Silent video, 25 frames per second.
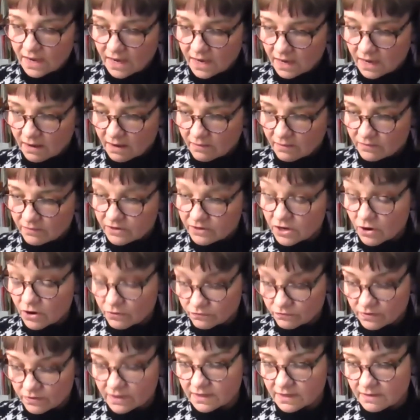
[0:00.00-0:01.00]
Um, you know,
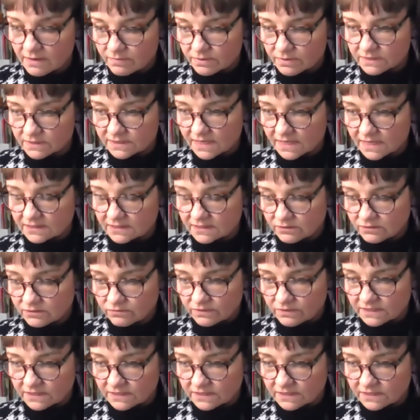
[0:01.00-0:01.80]
it really presents a